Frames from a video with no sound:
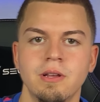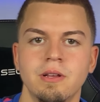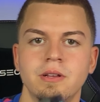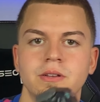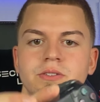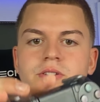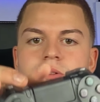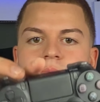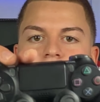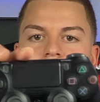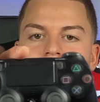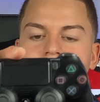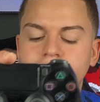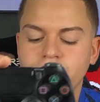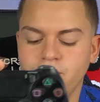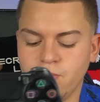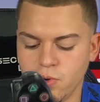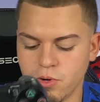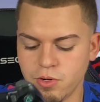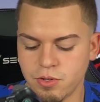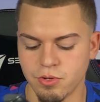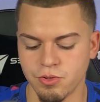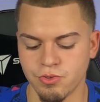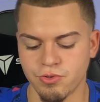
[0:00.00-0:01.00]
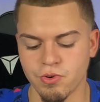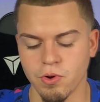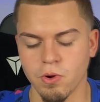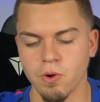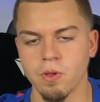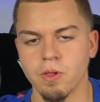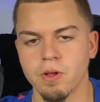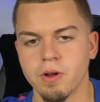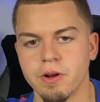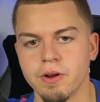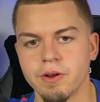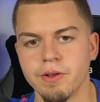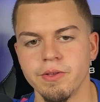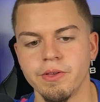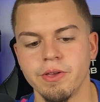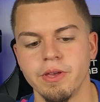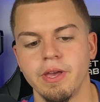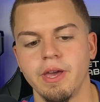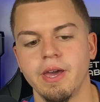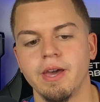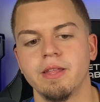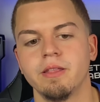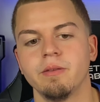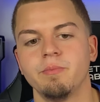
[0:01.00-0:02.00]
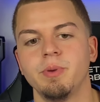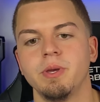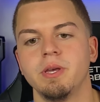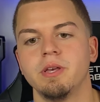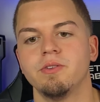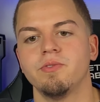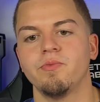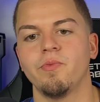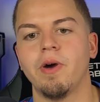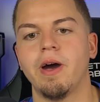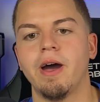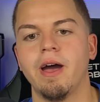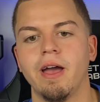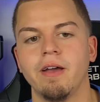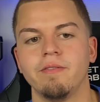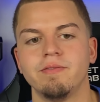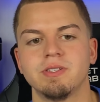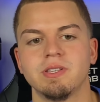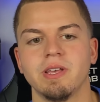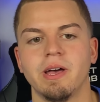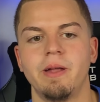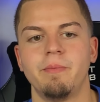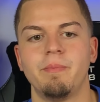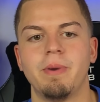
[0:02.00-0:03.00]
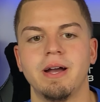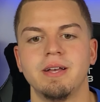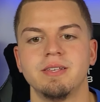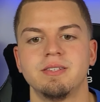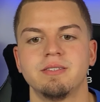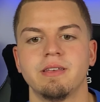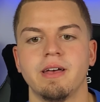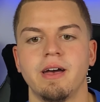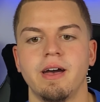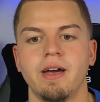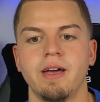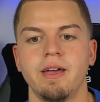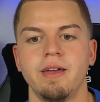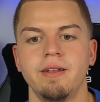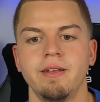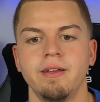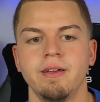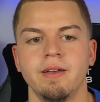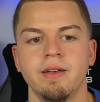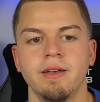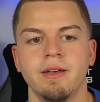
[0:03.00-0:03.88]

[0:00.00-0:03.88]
Here's a PS4 controller and the PS5 side by side.